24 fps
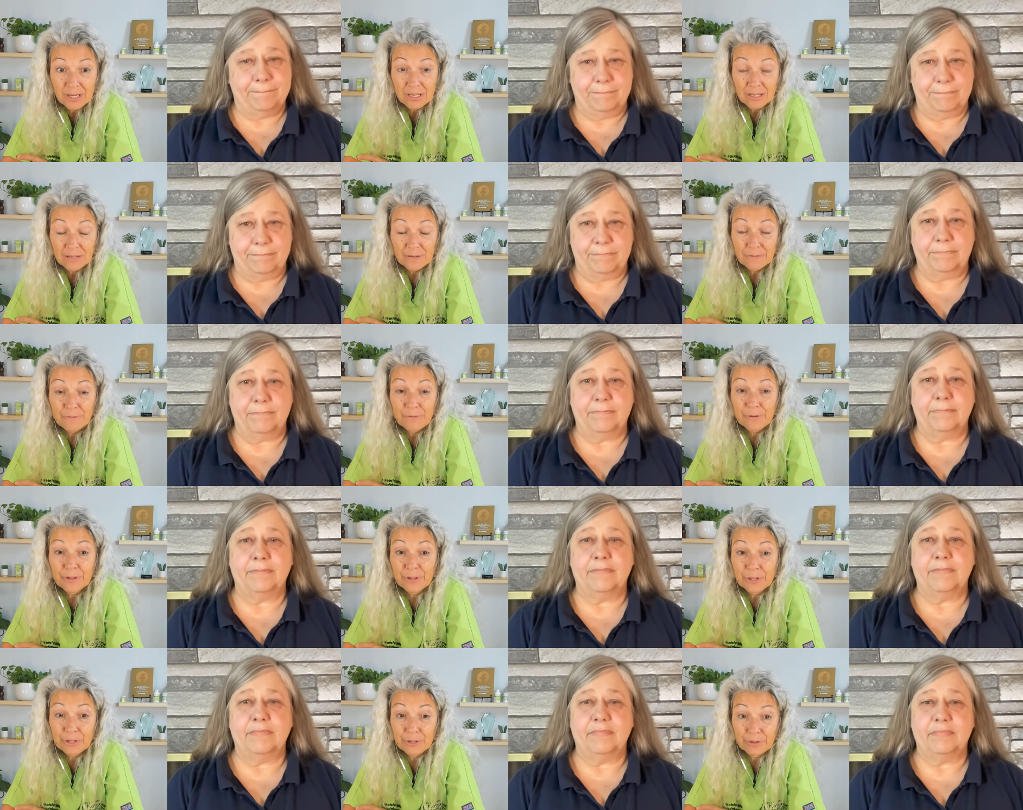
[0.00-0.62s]
Speaker 1: in
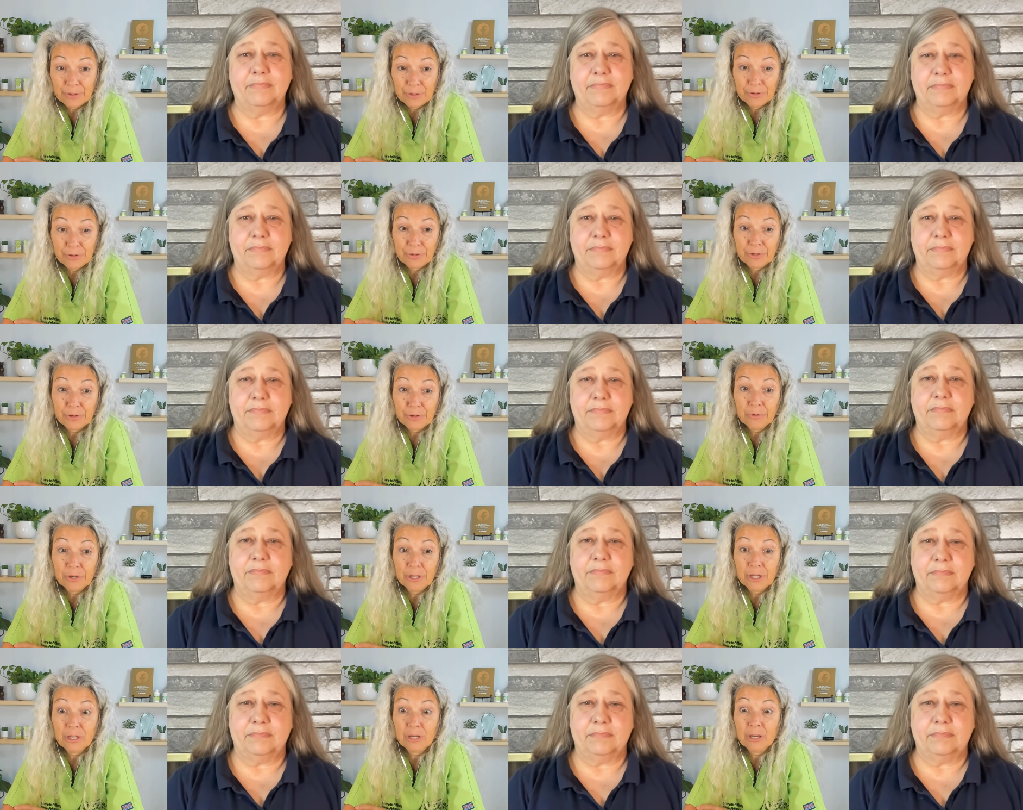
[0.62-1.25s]
Finland, they're
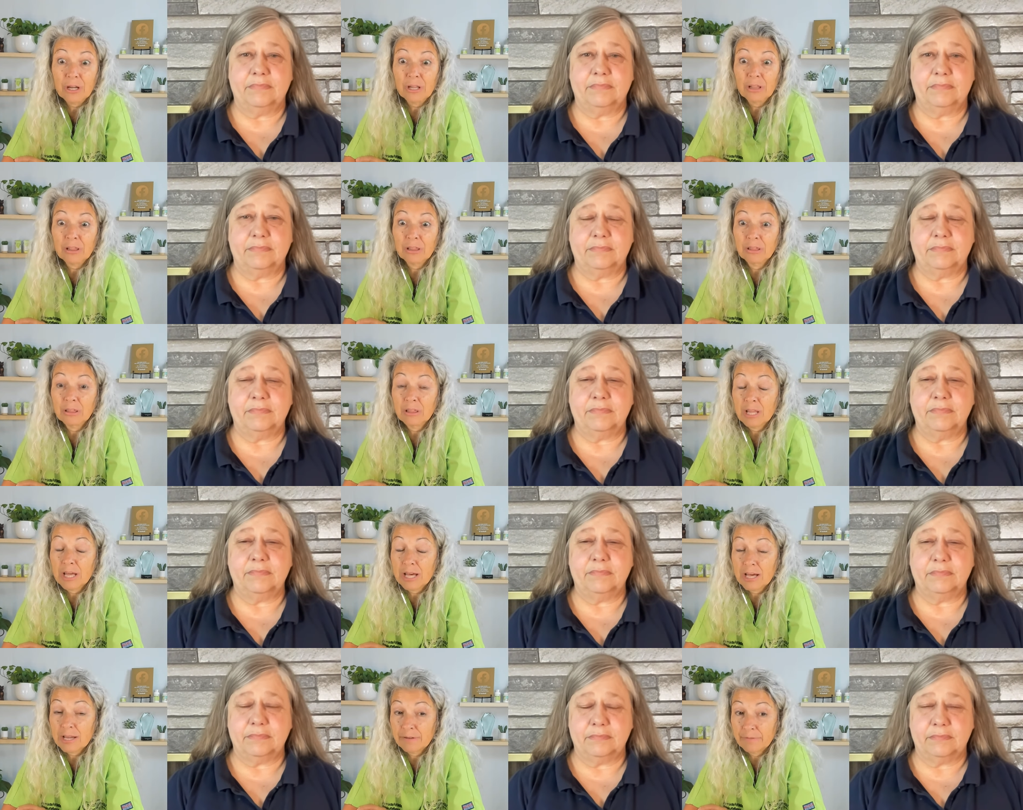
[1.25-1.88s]
doing a
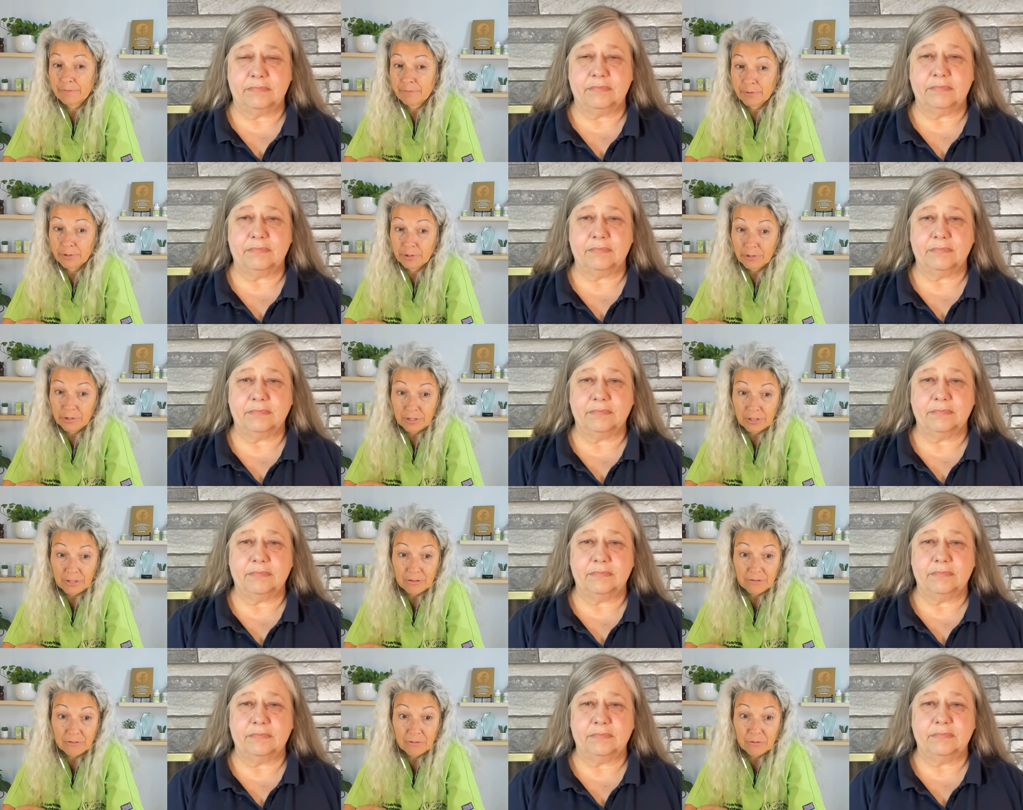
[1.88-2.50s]
lot of
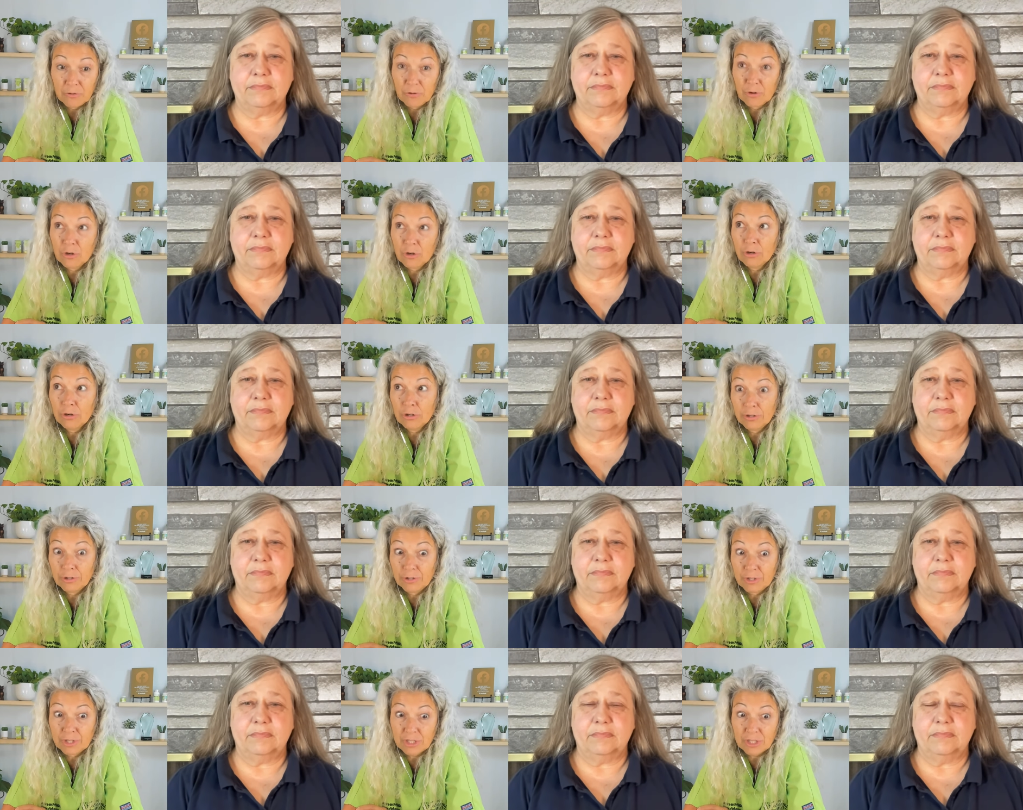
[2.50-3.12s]
really
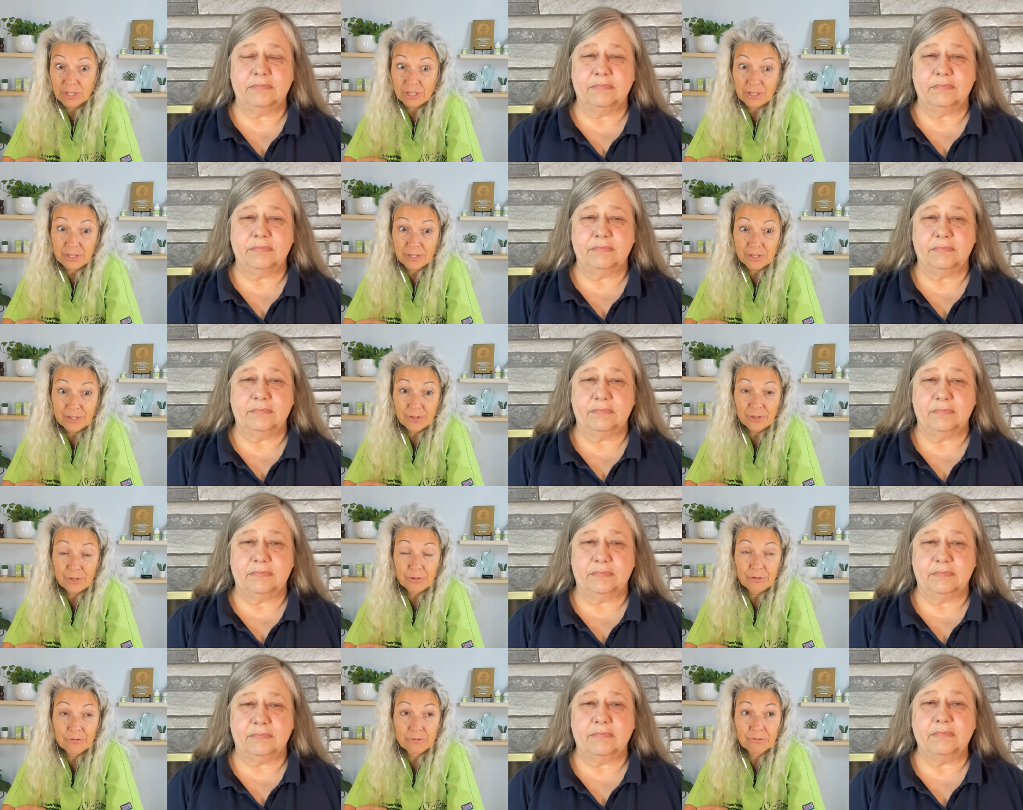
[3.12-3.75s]
good studies at
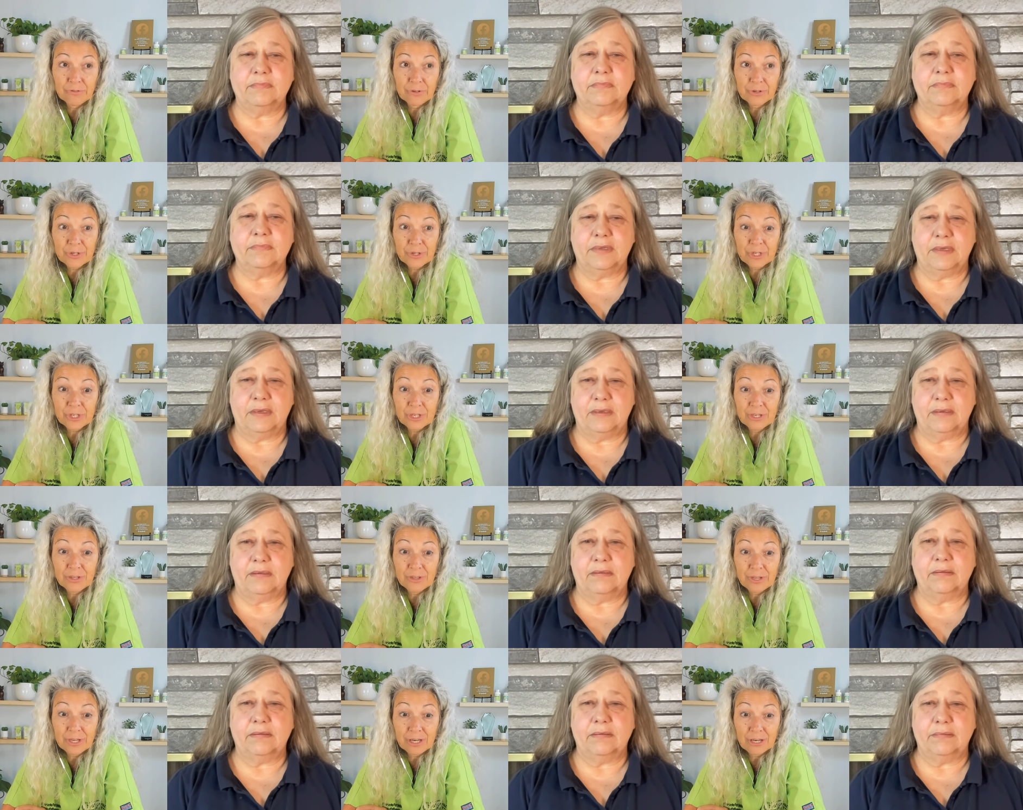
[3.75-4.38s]
the
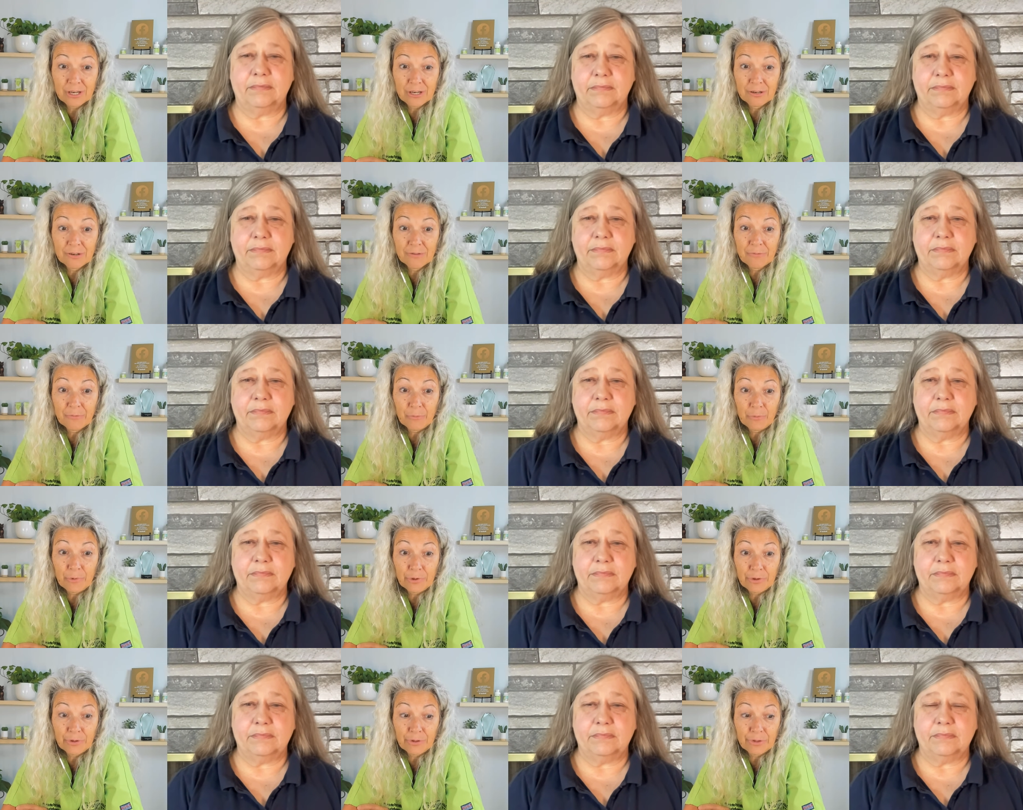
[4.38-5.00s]
university there
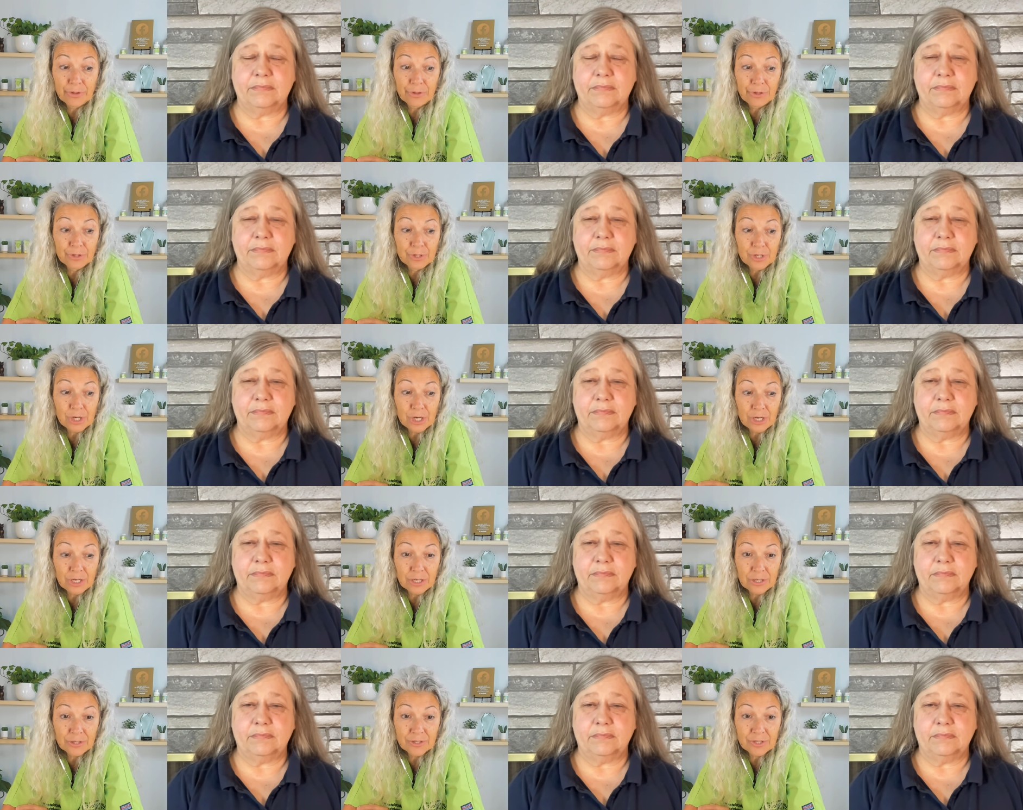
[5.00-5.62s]
with
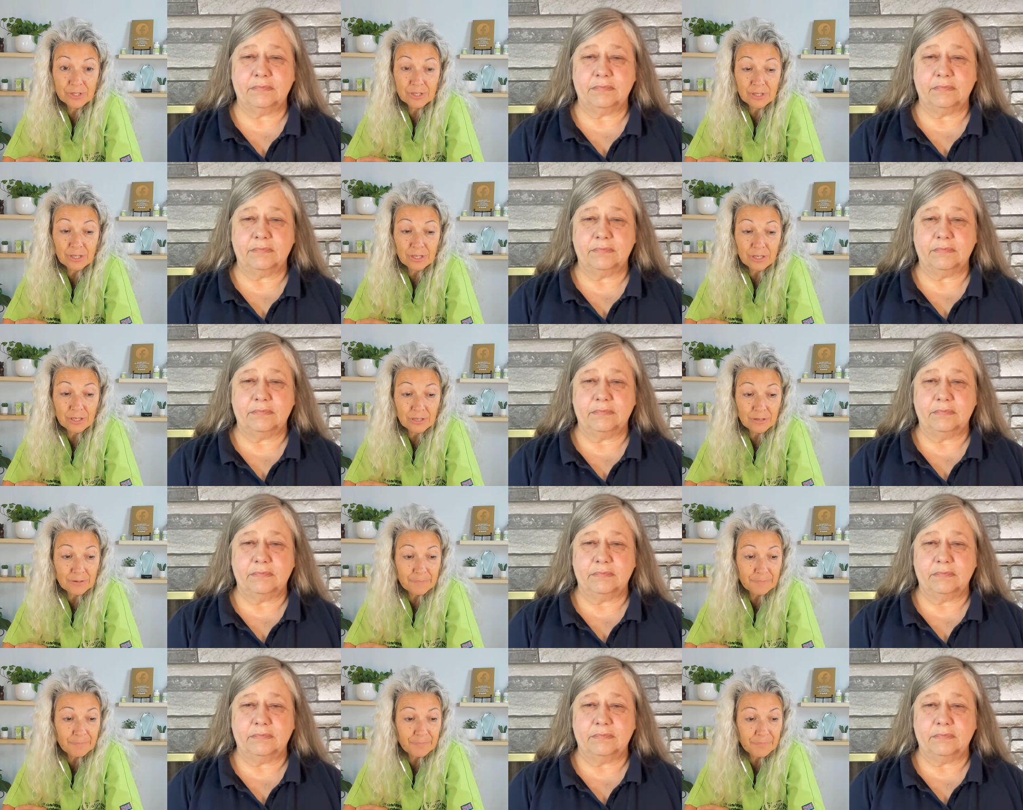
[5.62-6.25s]
dogs.
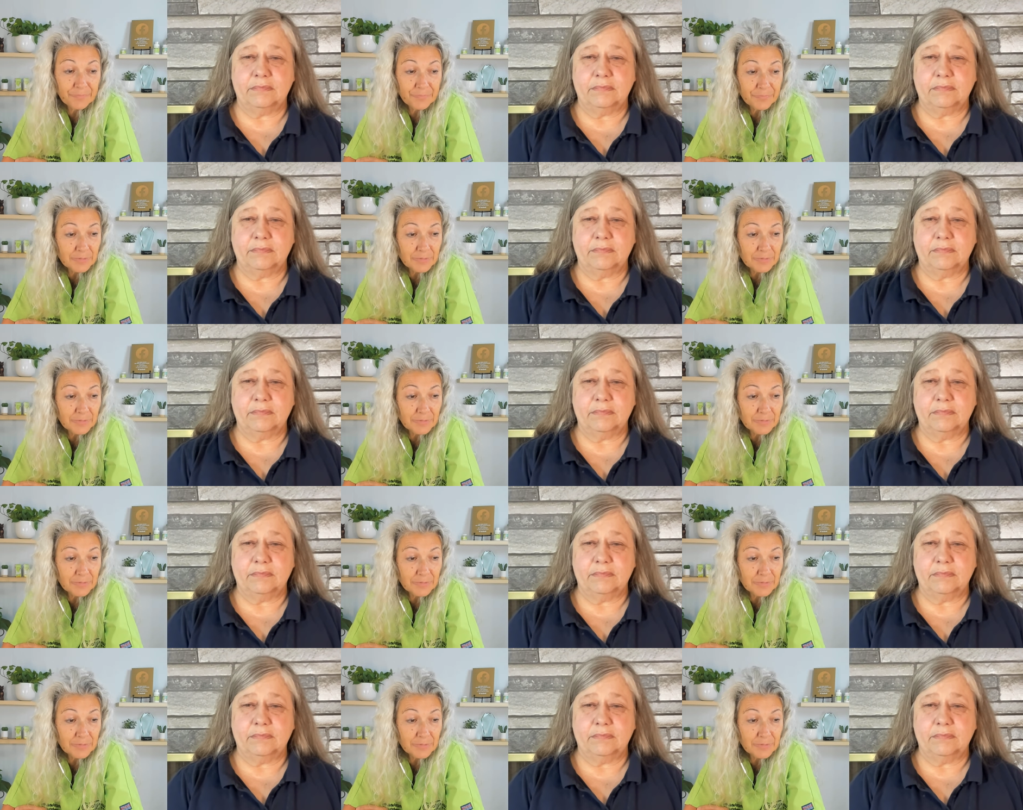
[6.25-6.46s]
Um,